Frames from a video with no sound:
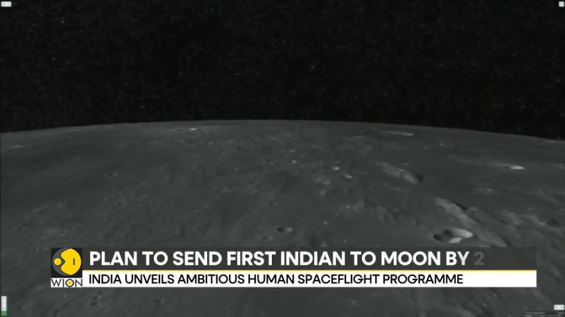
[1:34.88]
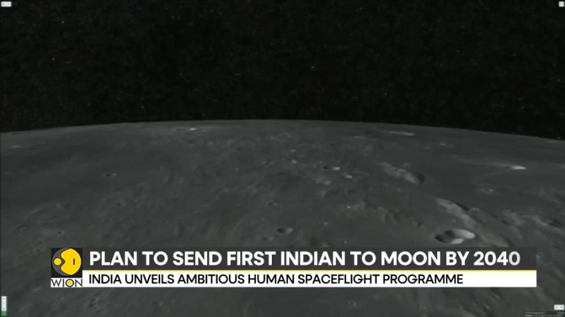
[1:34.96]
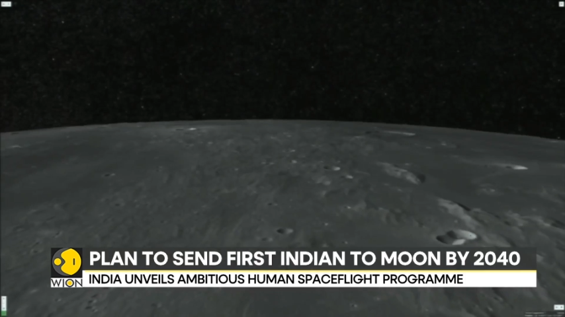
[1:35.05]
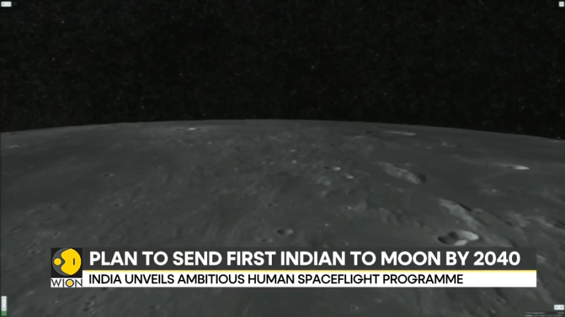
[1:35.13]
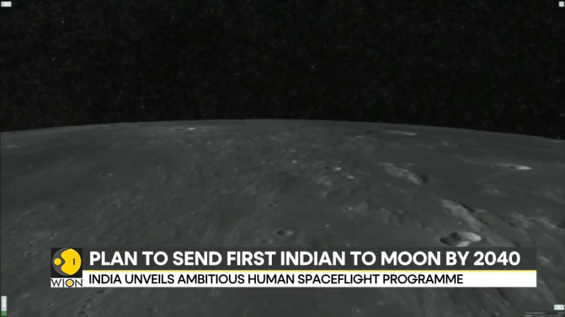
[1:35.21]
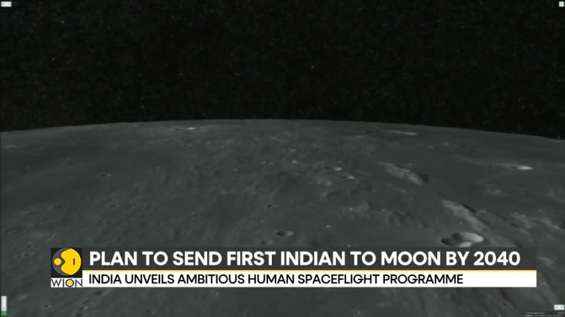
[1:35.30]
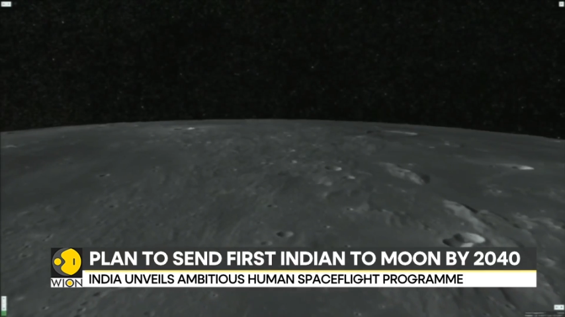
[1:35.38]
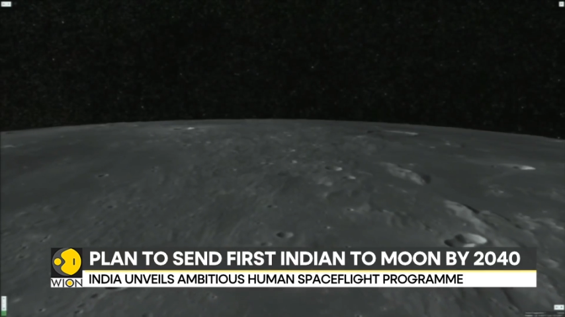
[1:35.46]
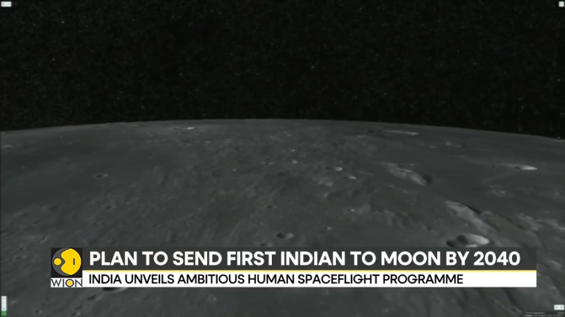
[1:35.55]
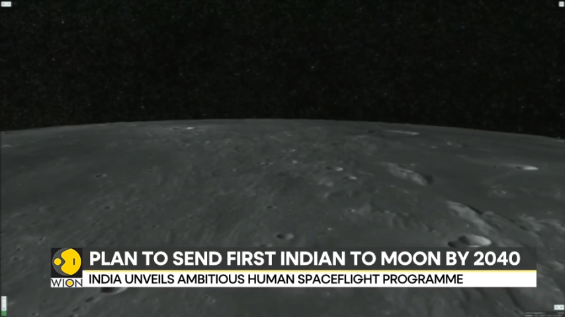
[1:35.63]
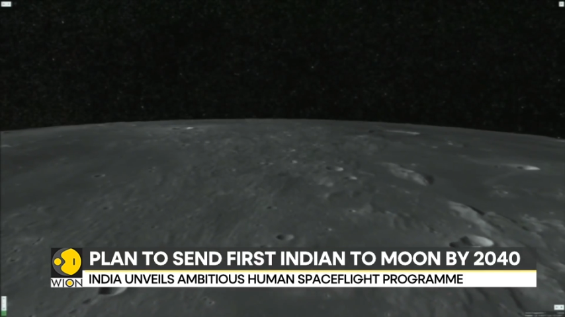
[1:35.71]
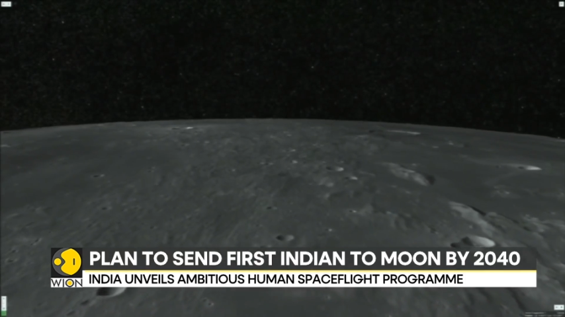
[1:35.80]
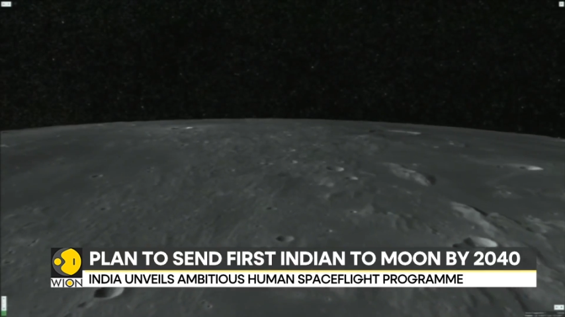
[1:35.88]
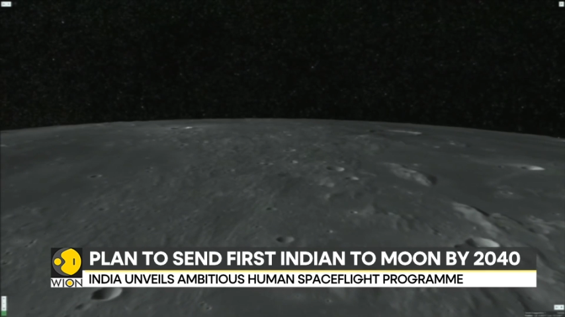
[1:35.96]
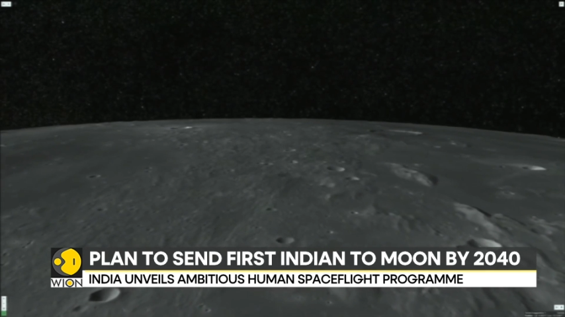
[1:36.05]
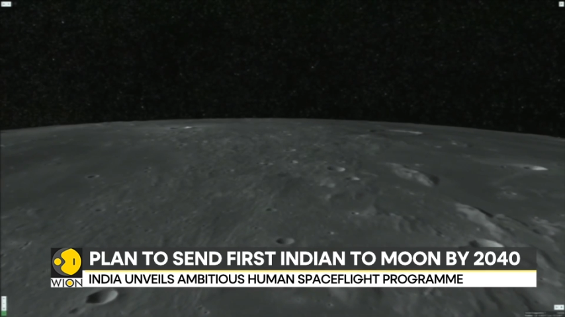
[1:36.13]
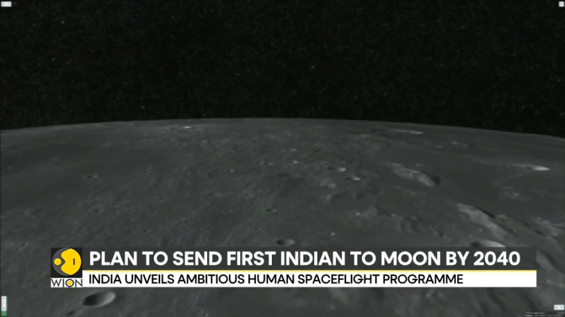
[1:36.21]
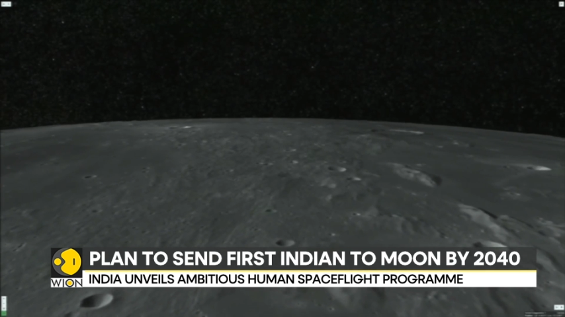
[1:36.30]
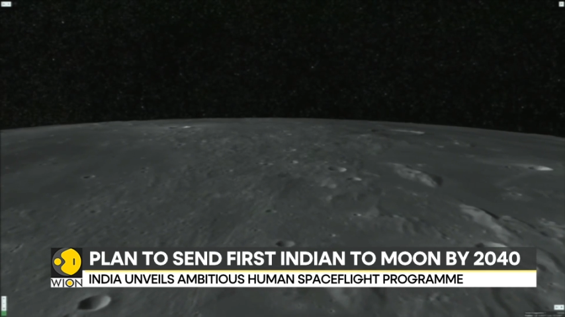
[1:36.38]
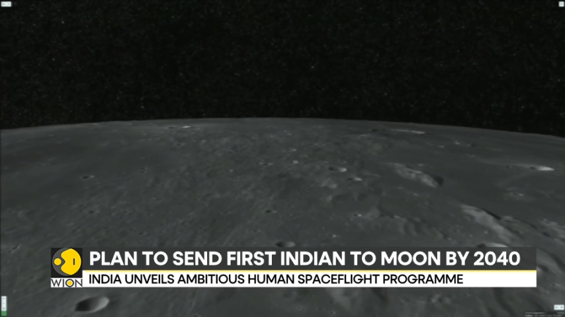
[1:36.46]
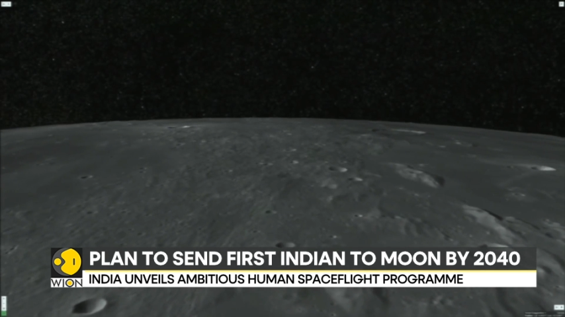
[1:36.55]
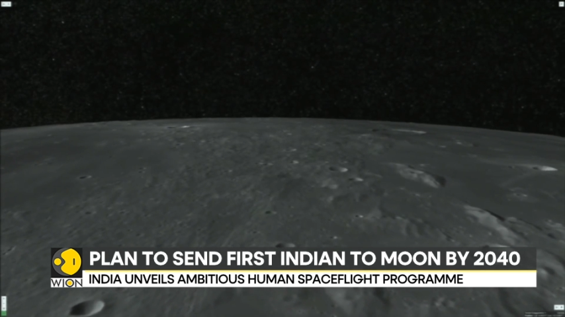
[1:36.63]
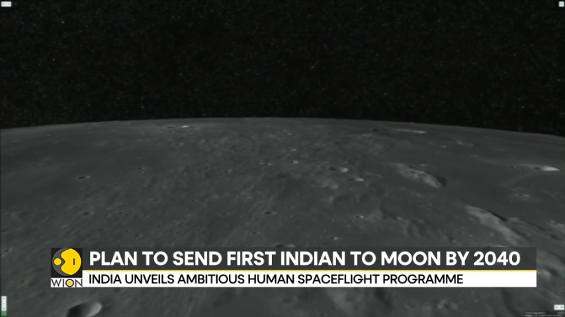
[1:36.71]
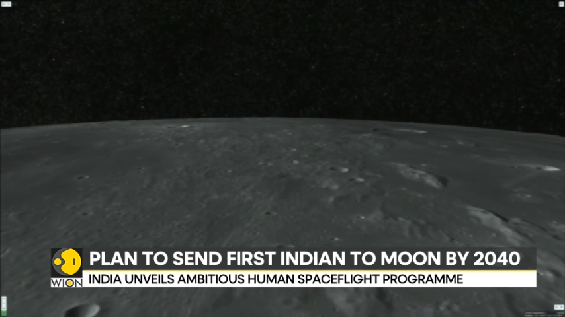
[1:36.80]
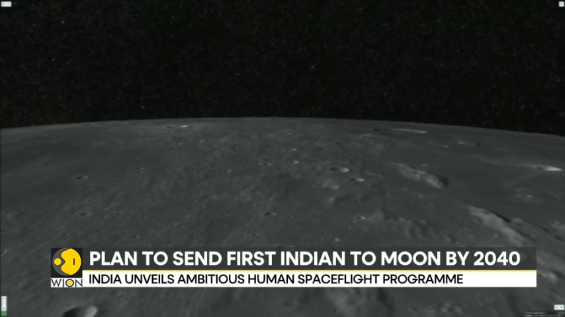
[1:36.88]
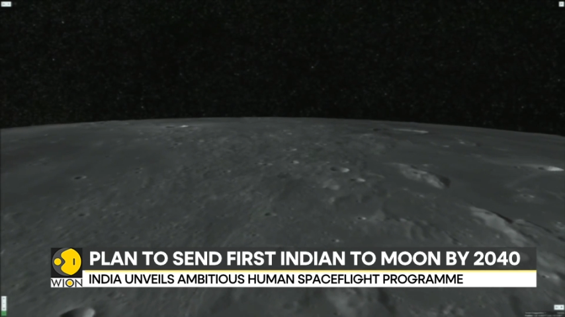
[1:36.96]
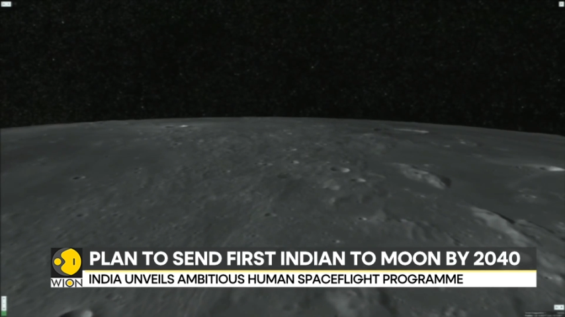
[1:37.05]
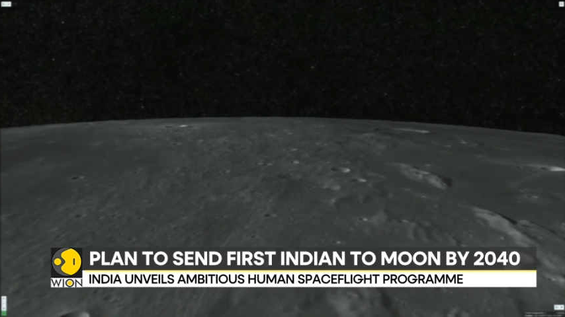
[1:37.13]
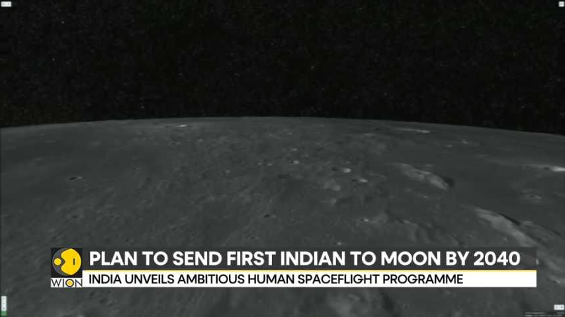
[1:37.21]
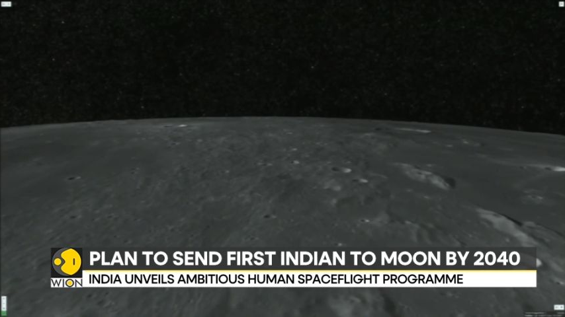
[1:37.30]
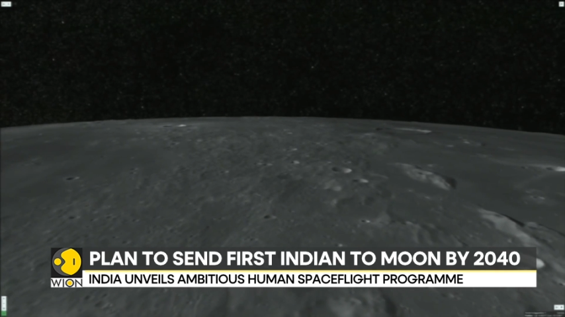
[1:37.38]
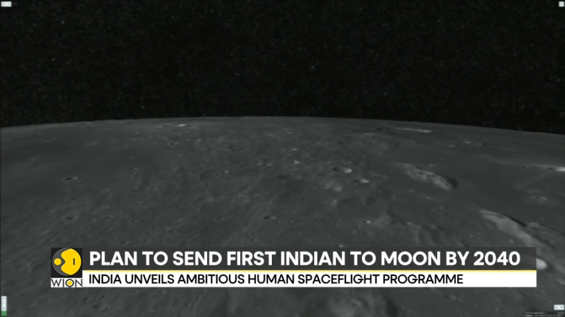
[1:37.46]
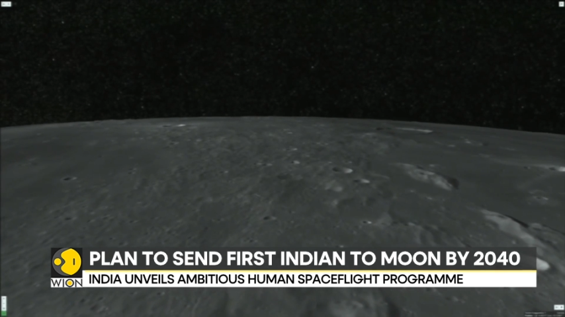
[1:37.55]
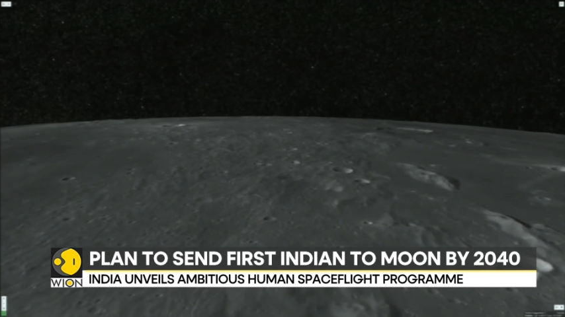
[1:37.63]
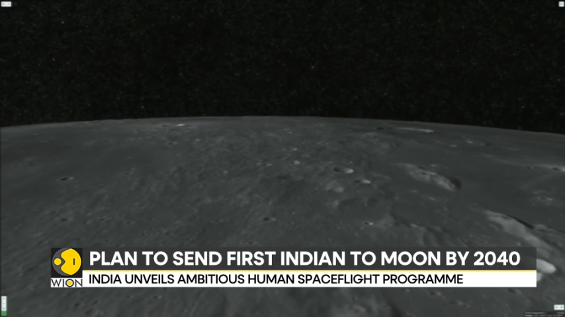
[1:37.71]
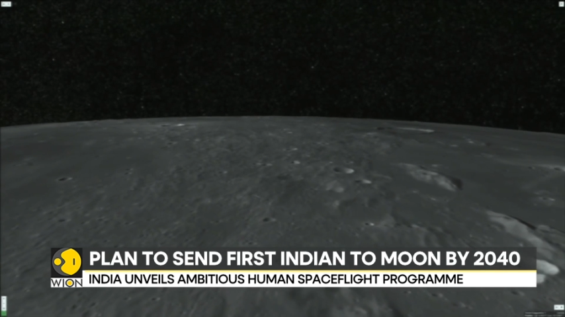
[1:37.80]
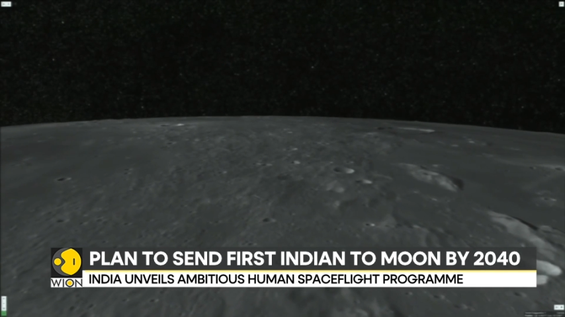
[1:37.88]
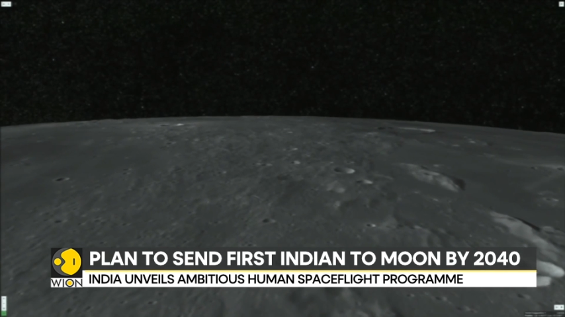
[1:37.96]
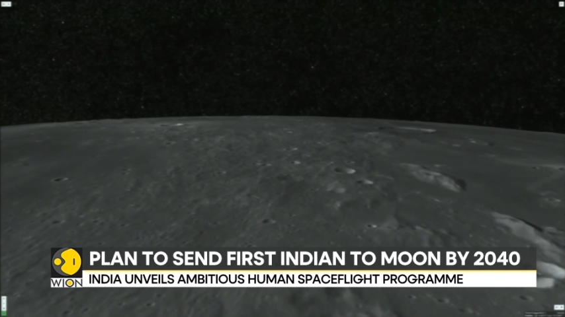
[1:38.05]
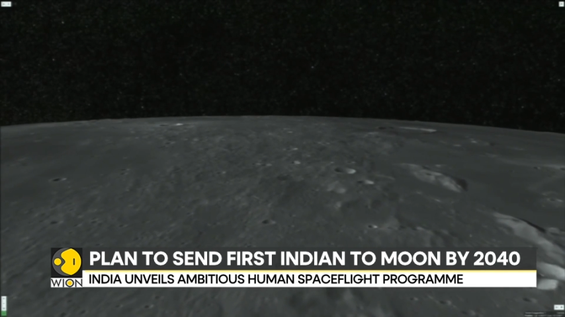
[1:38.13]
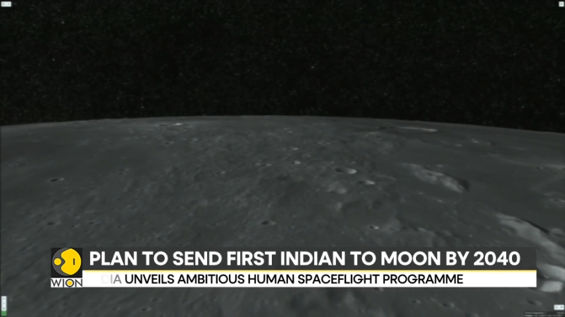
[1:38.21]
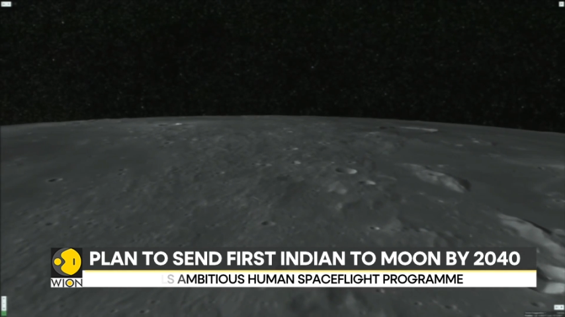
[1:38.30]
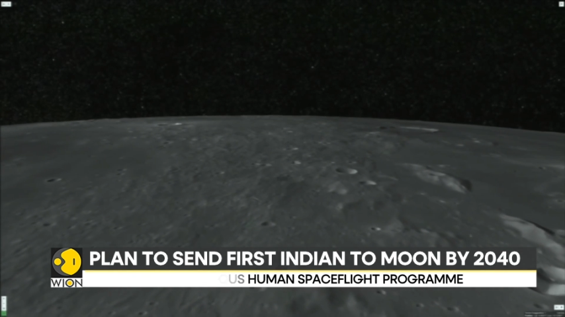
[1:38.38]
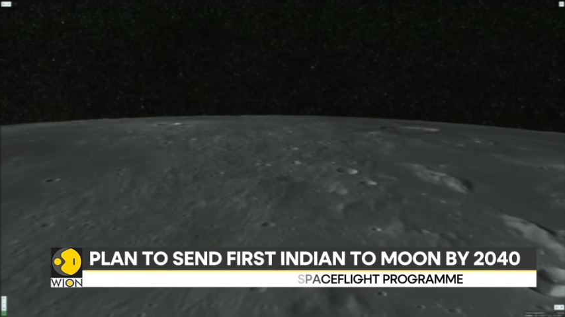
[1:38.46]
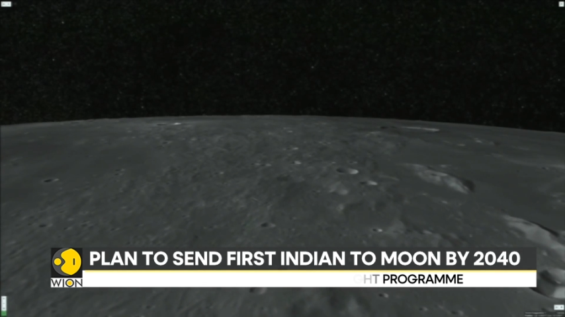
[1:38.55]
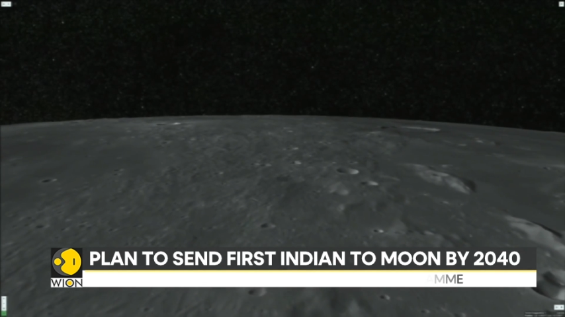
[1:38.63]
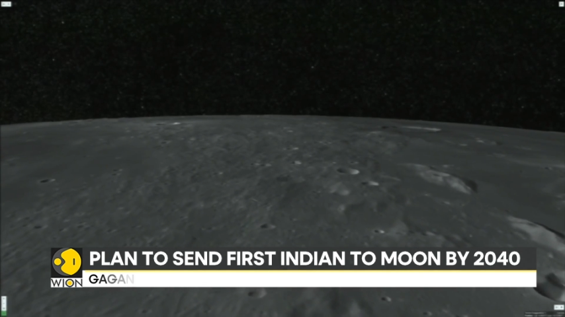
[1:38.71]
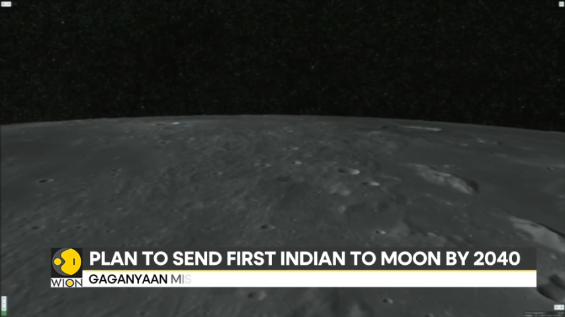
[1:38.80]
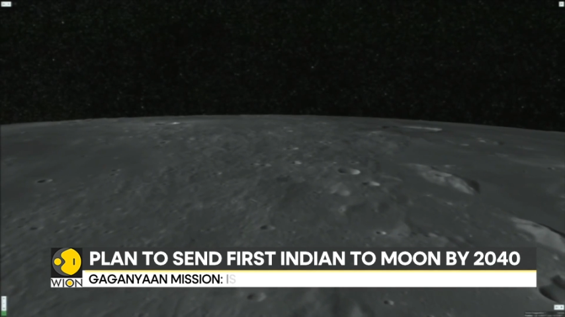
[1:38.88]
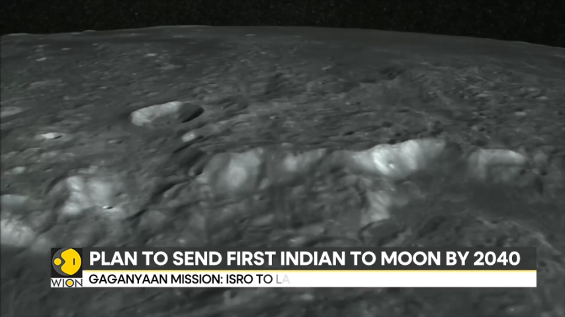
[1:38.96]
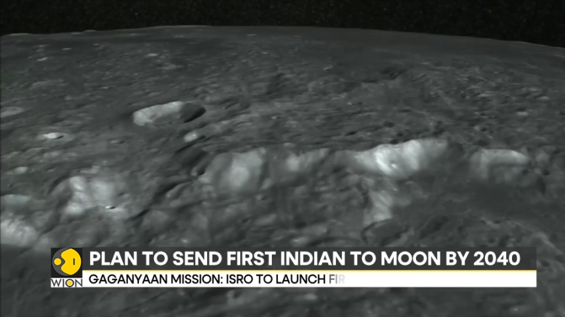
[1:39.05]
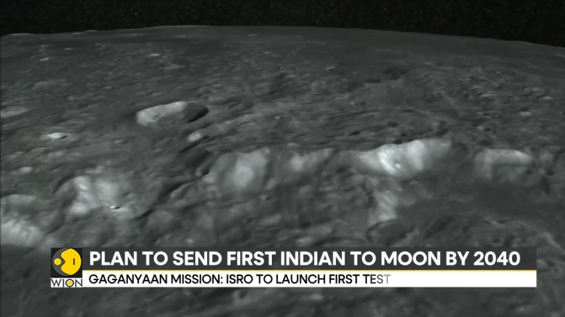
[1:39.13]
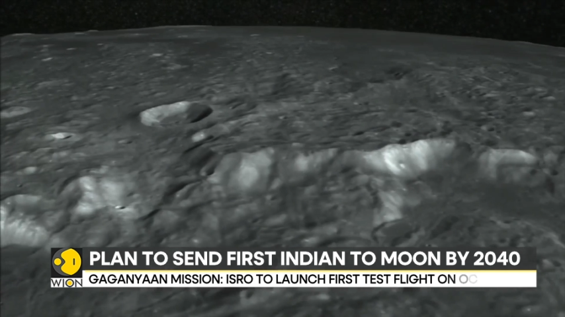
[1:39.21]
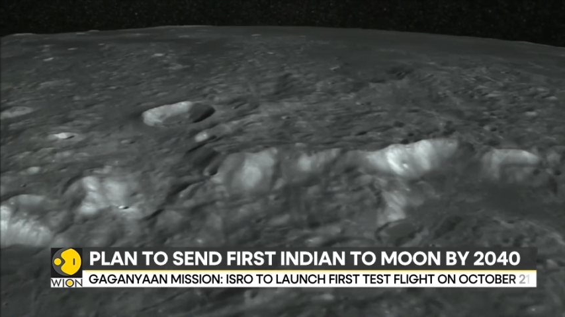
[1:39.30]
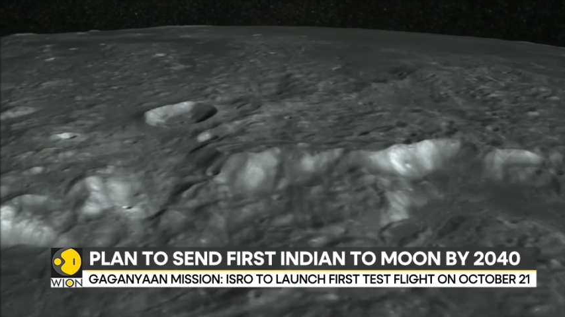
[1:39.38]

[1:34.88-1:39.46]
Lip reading: Nobody's mouth can be seen.